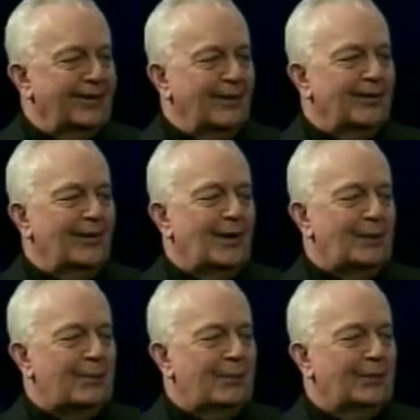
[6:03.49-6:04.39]
Well, there's a
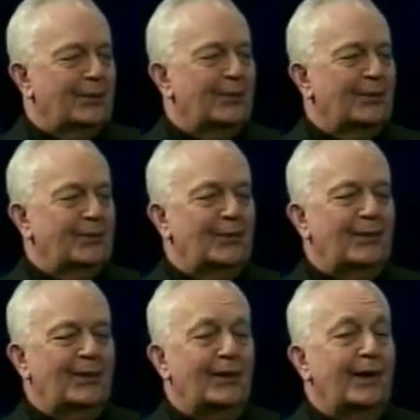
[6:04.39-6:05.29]
lot of people going through
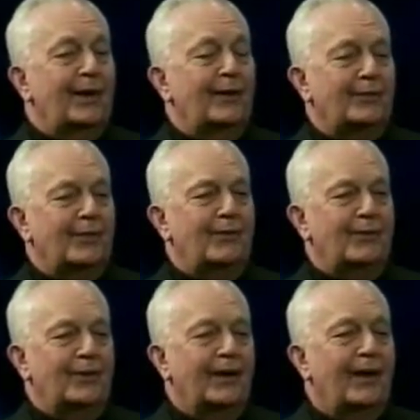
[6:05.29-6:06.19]
there, and
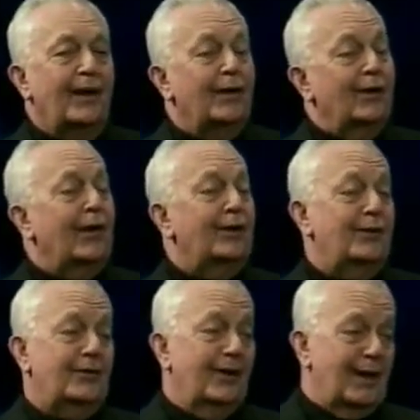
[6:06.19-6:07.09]
they're not
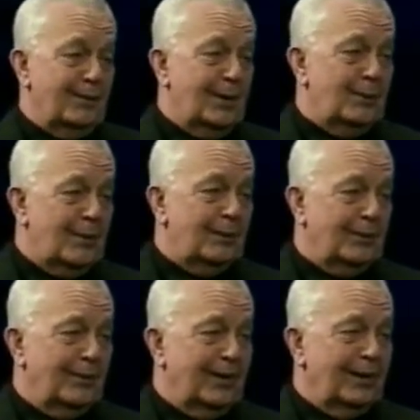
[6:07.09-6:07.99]
used to that many
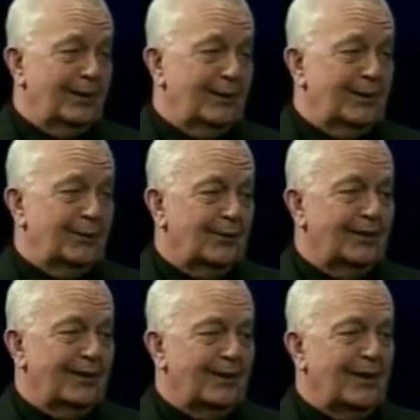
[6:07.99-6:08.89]
people around at
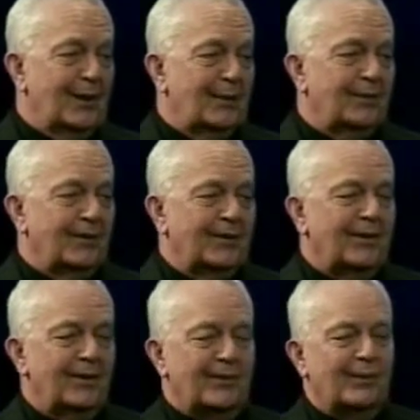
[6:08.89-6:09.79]
one time,
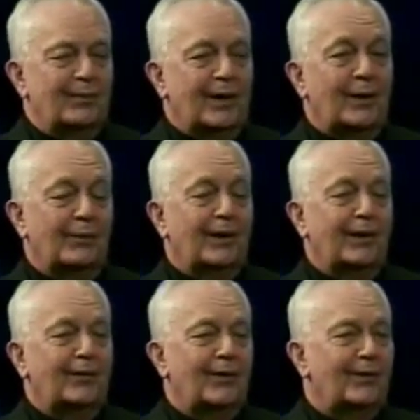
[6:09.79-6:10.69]
and sometimes I
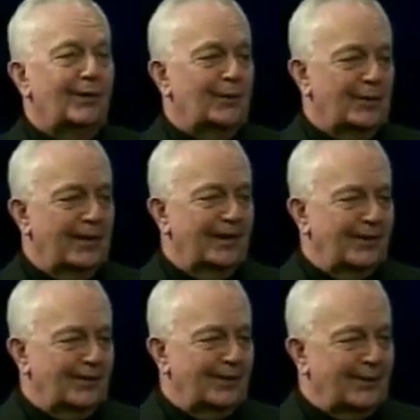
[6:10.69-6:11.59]
think they're a little
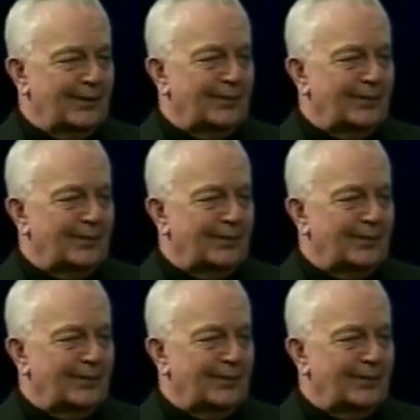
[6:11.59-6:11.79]
amazed.